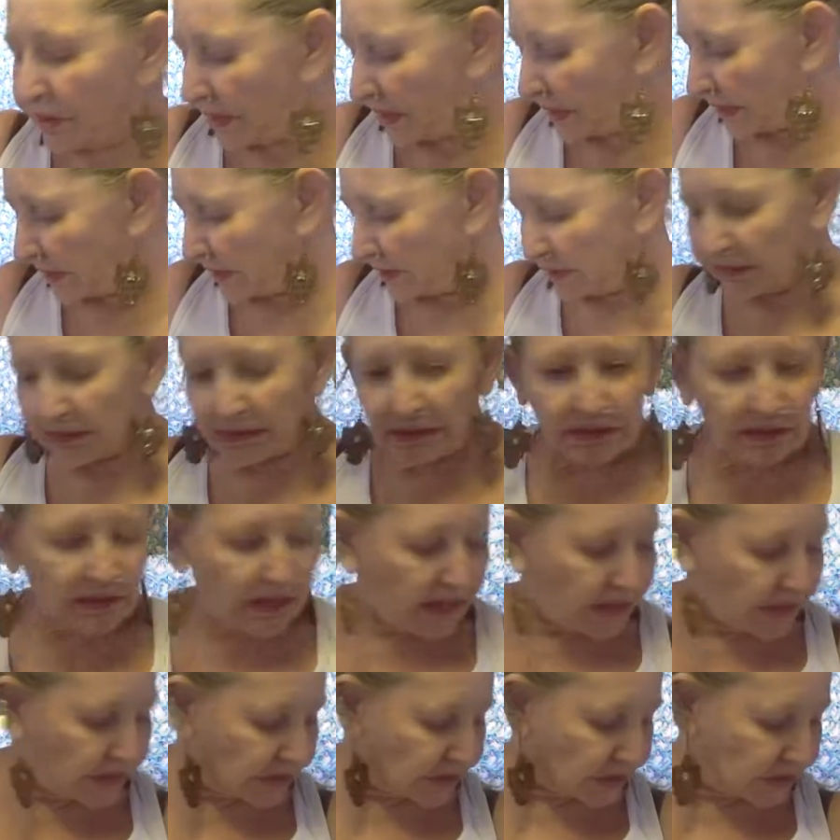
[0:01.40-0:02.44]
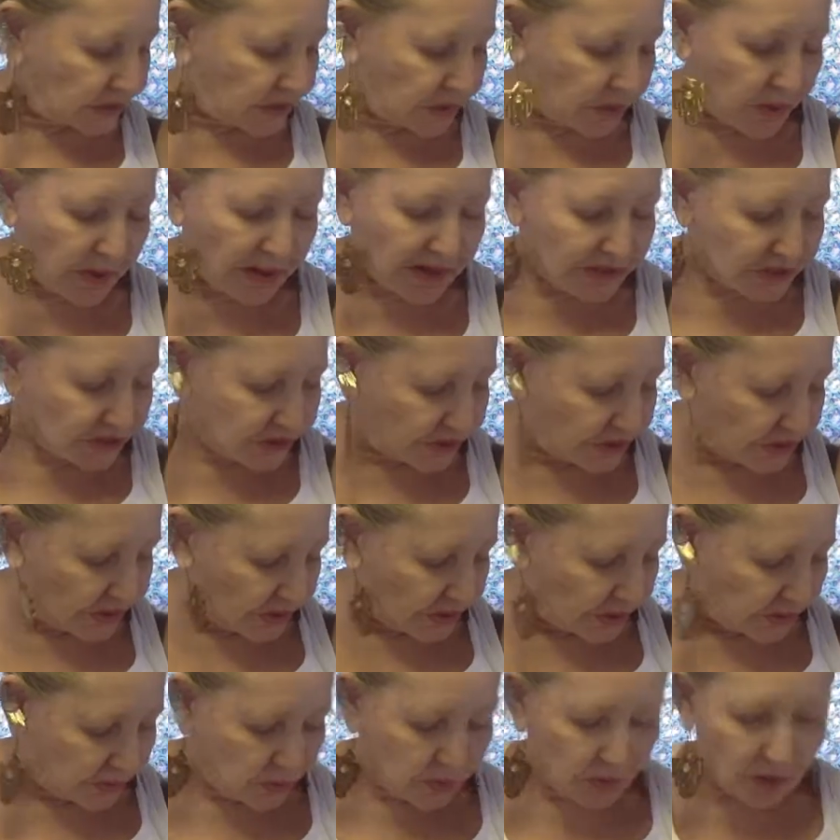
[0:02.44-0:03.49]
Okay, the next
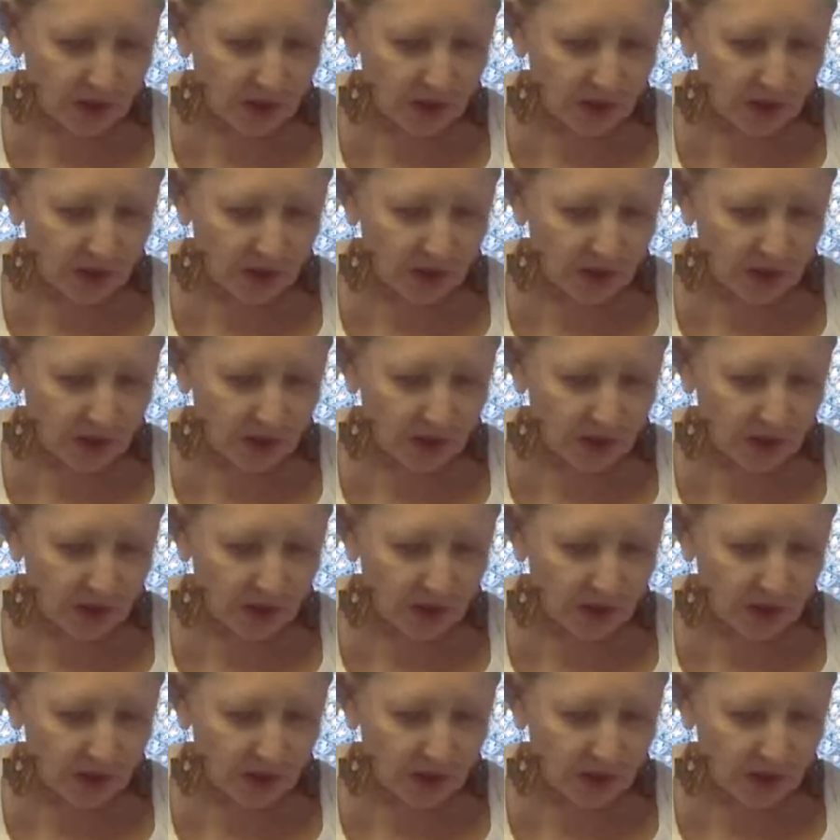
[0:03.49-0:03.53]
question